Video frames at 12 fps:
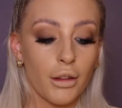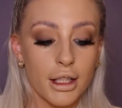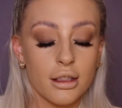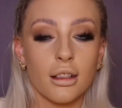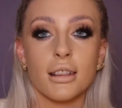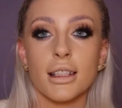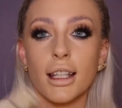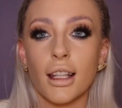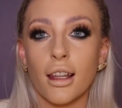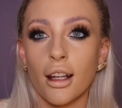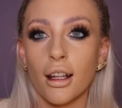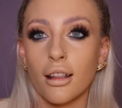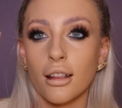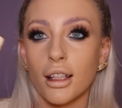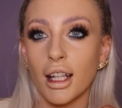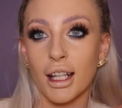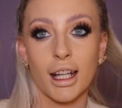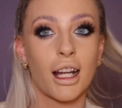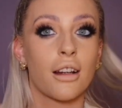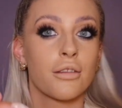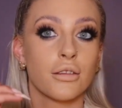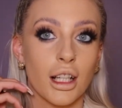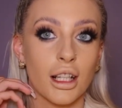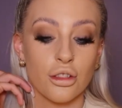this concealer, and I
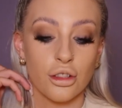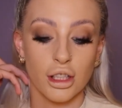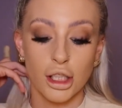haven't actually